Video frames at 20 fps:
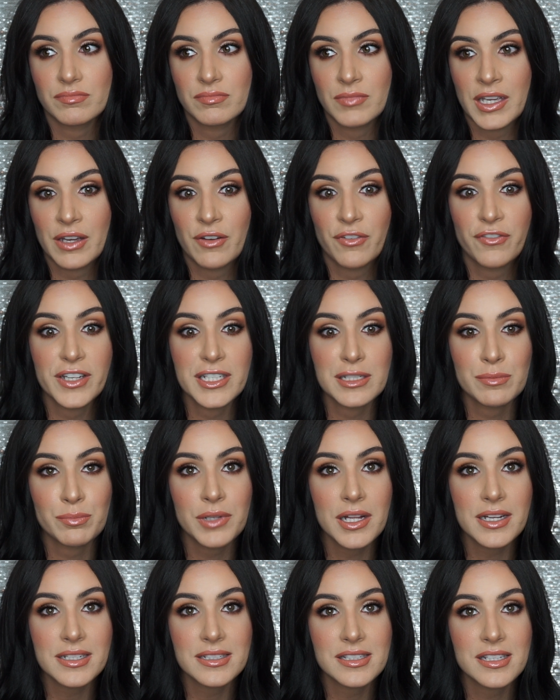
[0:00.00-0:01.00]
like a Fix
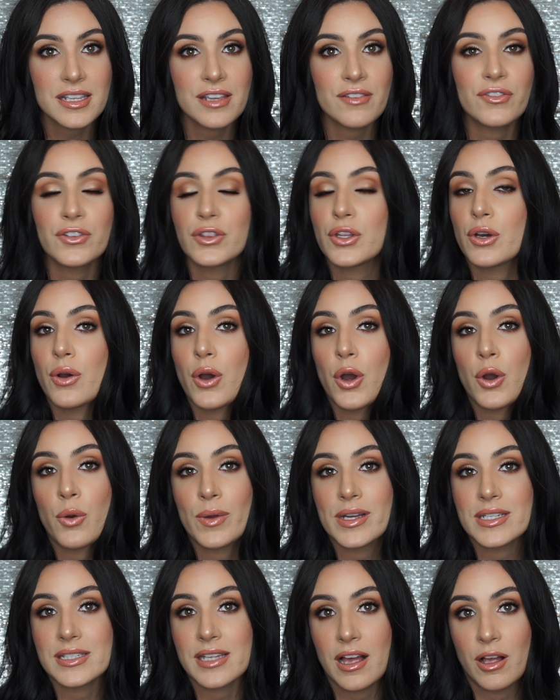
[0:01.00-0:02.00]
Plus, even though it
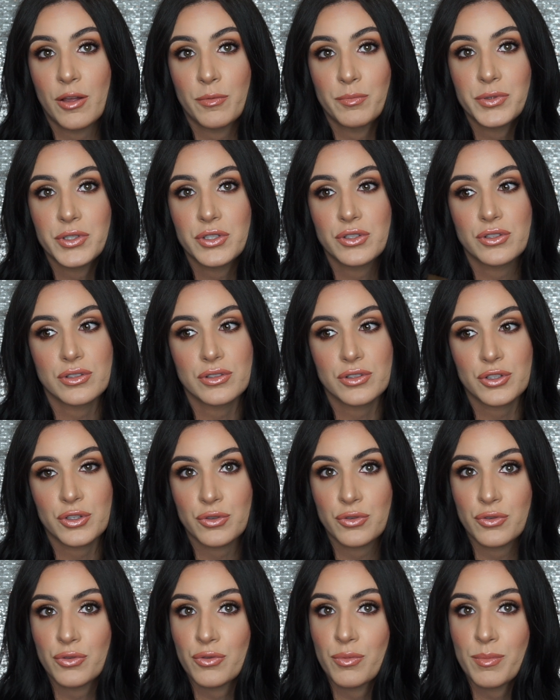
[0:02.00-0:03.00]
always helps
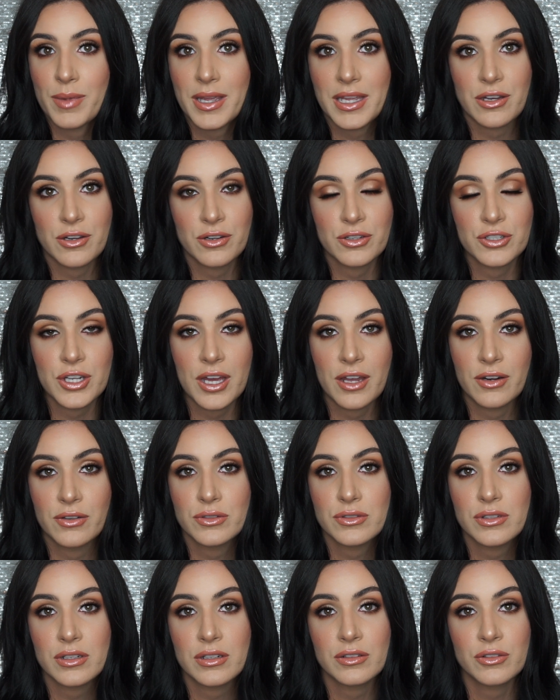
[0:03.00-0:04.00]
to make your
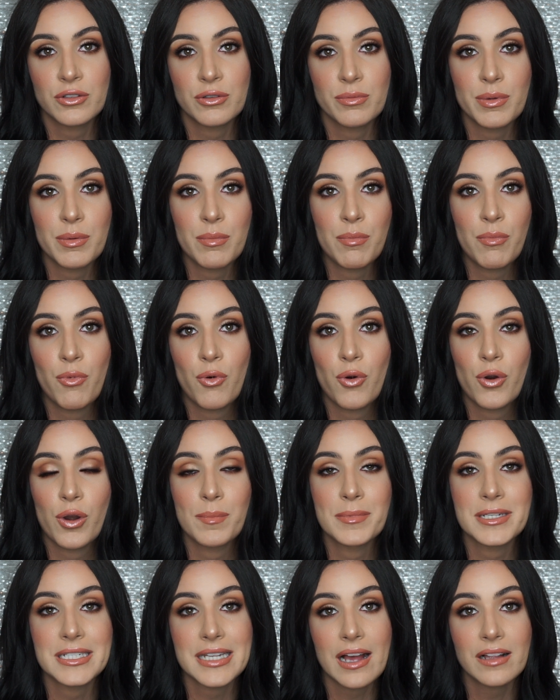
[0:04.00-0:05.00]
shadows look a little bit more
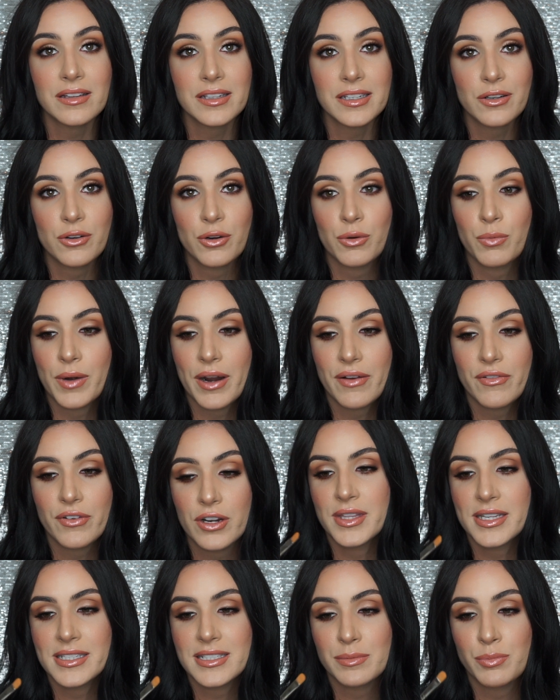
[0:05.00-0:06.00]
metallic or whatever.
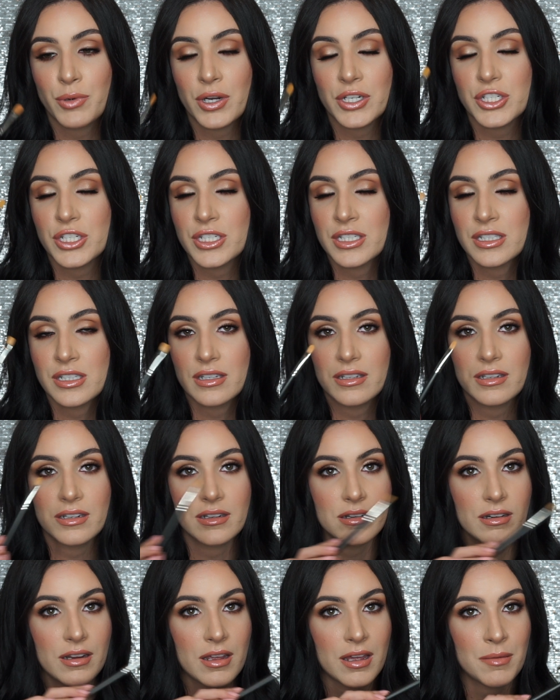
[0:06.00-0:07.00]
This brush is
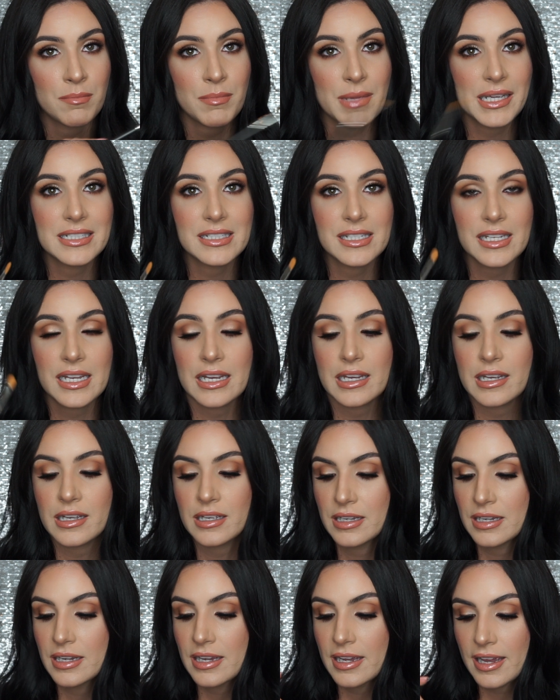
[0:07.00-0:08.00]
amazing
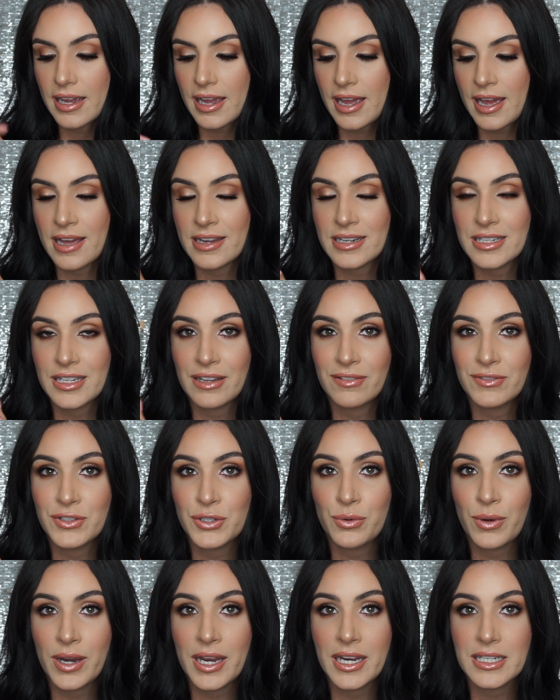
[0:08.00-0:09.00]
and it gives you
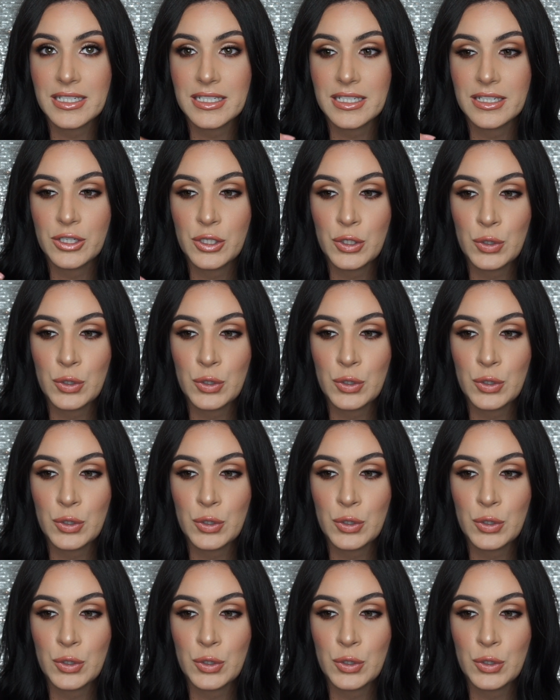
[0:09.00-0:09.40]
great